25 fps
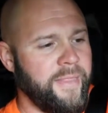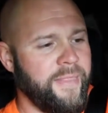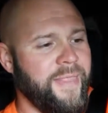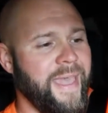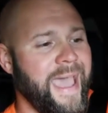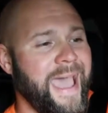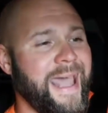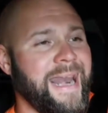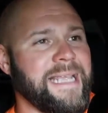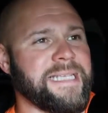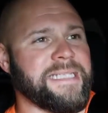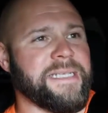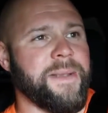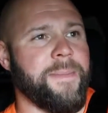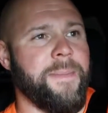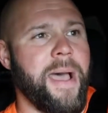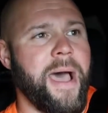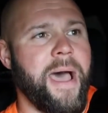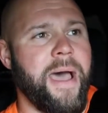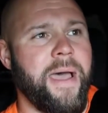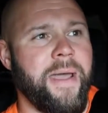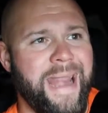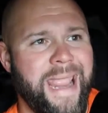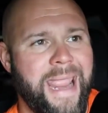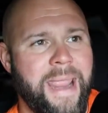That is
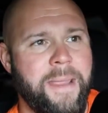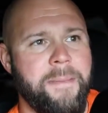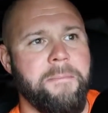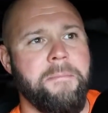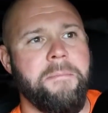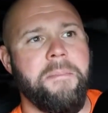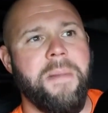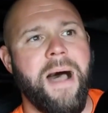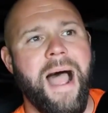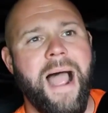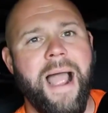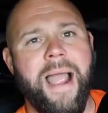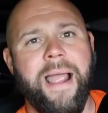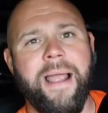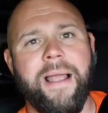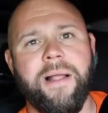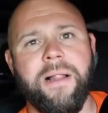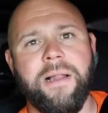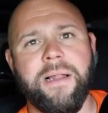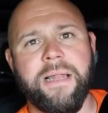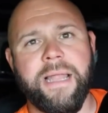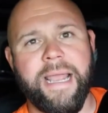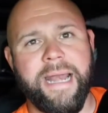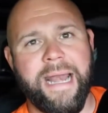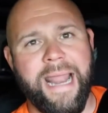about 1.5
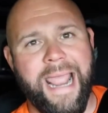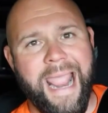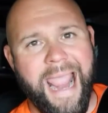miles